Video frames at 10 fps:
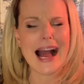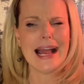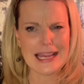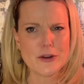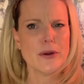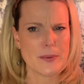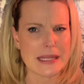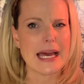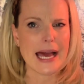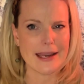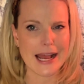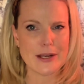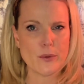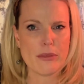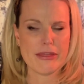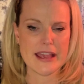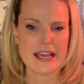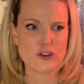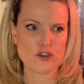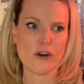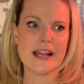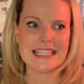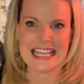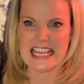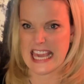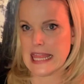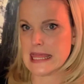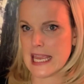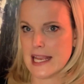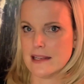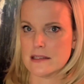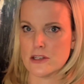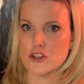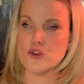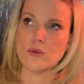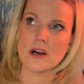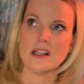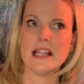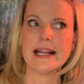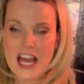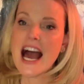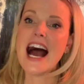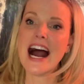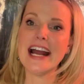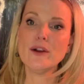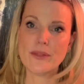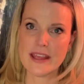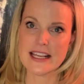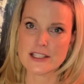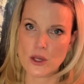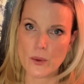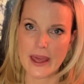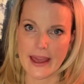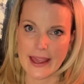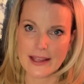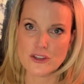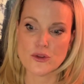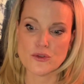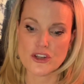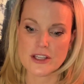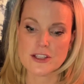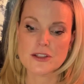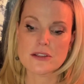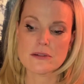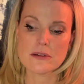I agree with that. I don't think trying to get things and to collect, I don't think it's okay to just